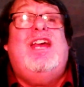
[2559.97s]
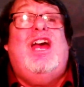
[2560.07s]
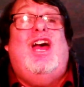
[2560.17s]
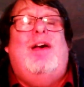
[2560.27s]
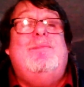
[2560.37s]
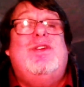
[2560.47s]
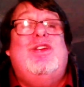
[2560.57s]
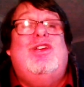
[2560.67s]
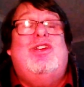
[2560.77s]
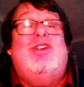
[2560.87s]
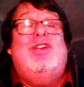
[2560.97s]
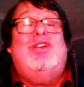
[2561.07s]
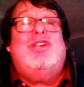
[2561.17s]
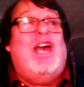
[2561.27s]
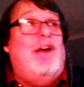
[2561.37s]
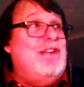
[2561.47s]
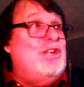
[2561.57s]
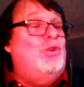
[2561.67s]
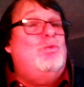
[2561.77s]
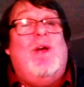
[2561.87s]

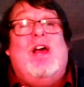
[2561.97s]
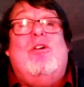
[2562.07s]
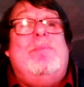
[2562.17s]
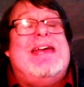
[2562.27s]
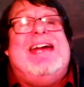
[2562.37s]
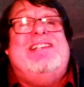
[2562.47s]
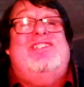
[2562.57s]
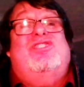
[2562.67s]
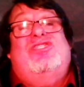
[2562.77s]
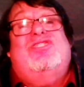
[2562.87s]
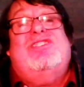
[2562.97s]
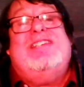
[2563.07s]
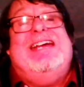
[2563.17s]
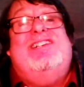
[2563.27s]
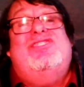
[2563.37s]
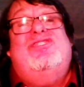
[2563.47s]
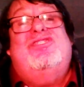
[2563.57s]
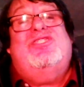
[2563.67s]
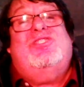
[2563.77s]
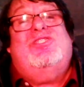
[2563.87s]
Cohen could well be
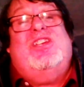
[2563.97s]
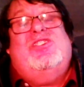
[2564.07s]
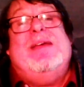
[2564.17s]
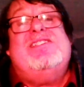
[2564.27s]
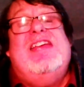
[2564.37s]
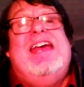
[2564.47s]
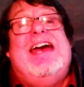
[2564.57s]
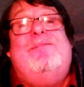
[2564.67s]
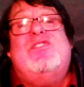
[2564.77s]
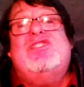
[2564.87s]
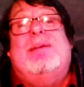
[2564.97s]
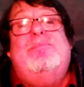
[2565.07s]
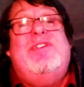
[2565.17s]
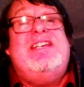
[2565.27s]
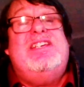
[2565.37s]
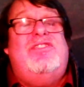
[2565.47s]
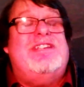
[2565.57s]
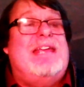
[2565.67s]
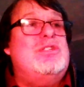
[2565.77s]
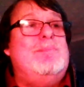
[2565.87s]
Anderson's suspect, and for some reason the
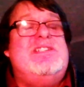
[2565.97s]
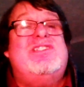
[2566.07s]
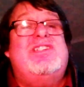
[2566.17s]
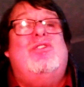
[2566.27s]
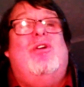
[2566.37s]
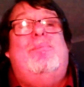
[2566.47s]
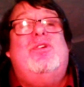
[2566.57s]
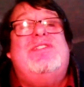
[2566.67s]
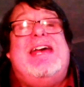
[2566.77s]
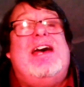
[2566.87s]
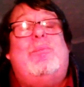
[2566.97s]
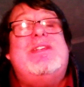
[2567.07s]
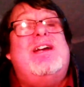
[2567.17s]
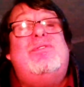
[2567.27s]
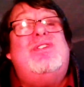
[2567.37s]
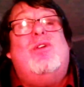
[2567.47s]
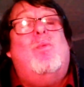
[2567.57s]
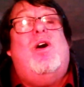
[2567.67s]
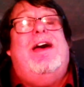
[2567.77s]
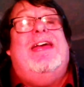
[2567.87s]
name Kosminski got put down. We don't know
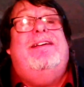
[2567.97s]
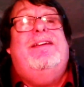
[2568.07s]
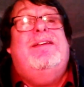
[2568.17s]
why.